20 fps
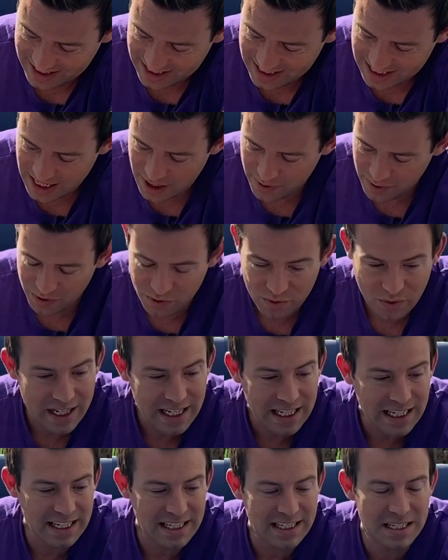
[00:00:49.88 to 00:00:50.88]
Now we really
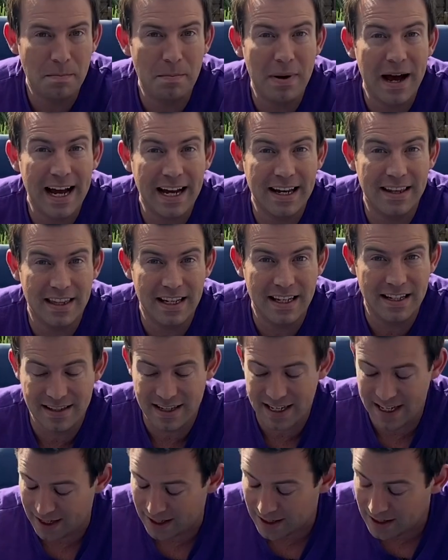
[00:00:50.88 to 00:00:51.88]
need to pack these
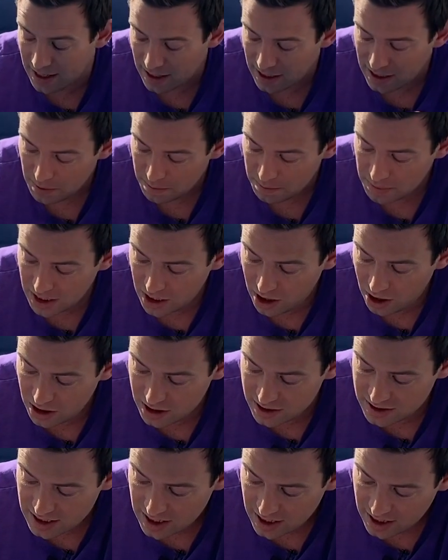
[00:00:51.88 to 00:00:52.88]
in
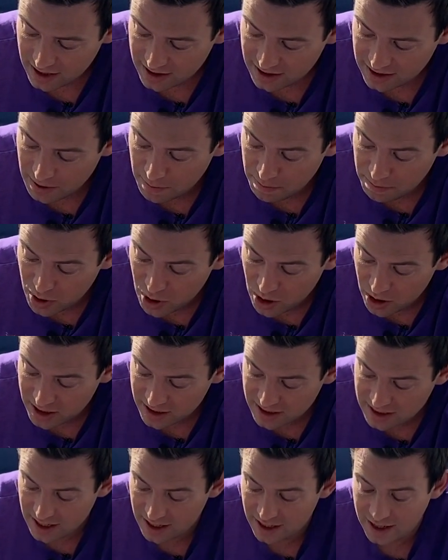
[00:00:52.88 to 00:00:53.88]
because the
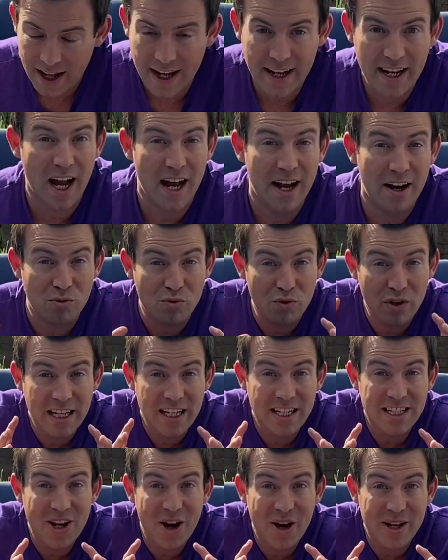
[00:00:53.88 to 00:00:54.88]
bugs like really
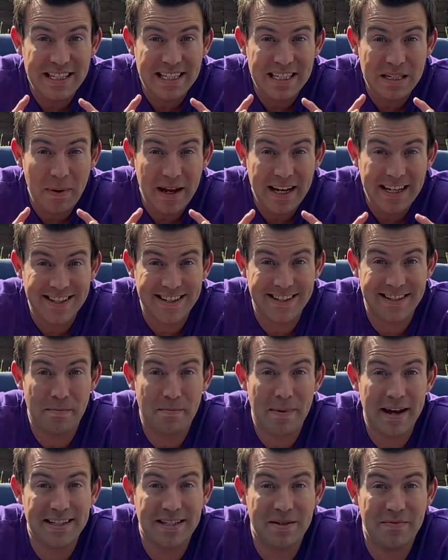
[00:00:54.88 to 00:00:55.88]
tight spaces. It
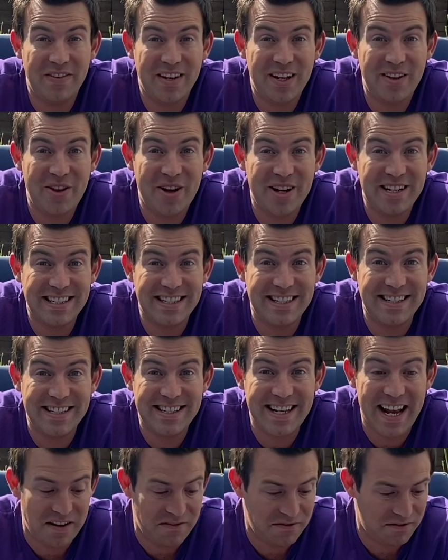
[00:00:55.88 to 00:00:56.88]
makes them feel nice and
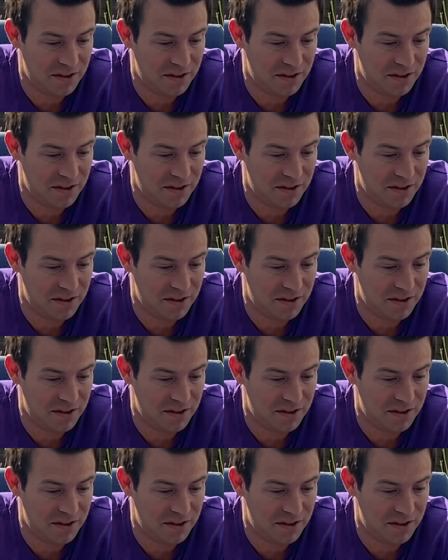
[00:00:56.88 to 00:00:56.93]
safe.